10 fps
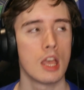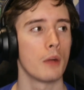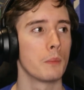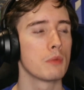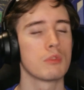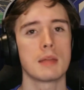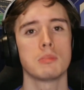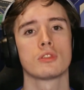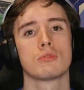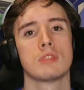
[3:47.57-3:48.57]
And we were
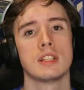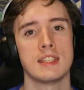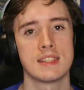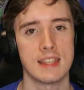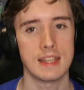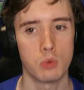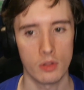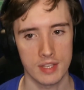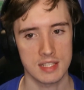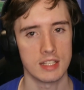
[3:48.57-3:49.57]
able to really see
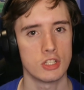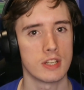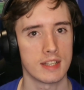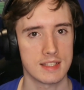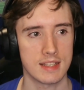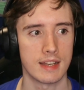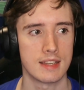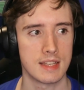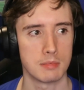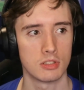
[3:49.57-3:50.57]
what this Leeds United side
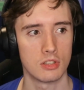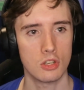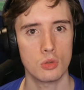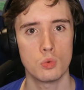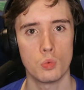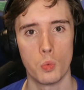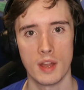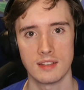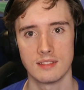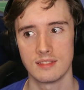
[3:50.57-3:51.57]
is able to do
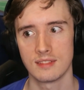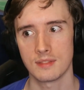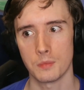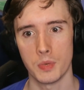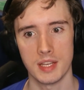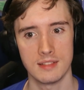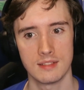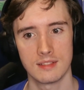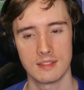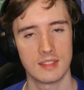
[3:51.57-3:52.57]
when we
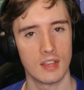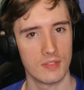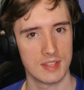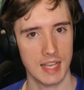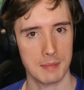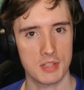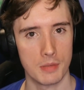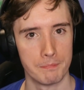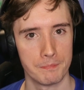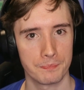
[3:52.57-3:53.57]
turn the taps on.